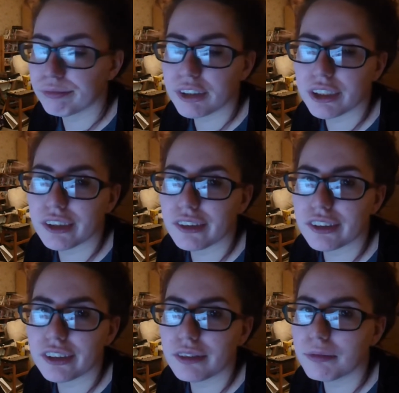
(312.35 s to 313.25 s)
just
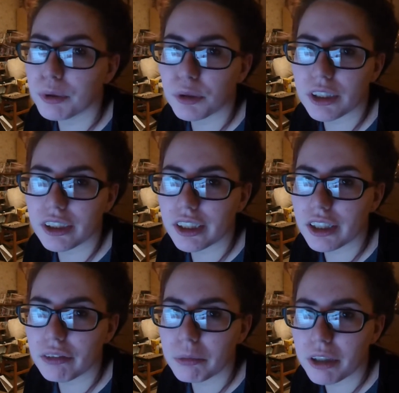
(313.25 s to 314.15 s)
another boring
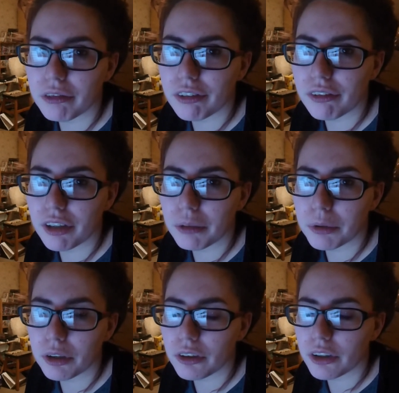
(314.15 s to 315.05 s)
day for me in front of the
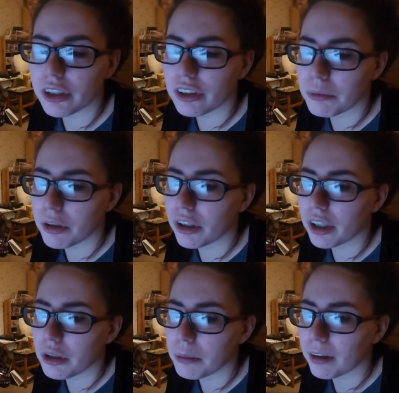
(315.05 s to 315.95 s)
computer. Tomorrow I
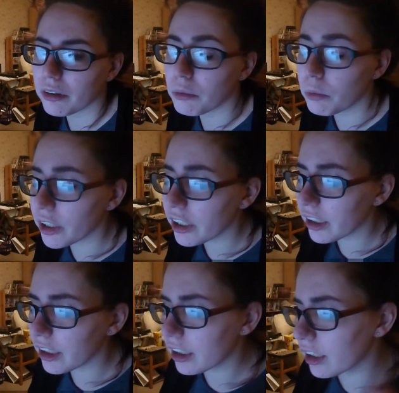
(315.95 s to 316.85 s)
go back to
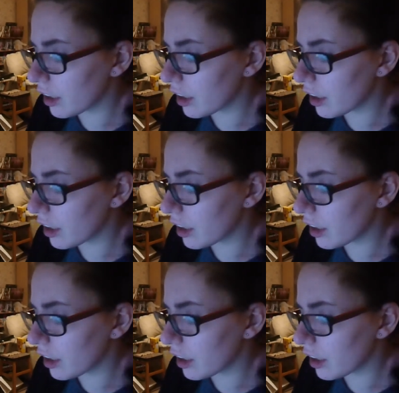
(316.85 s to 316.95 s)
work.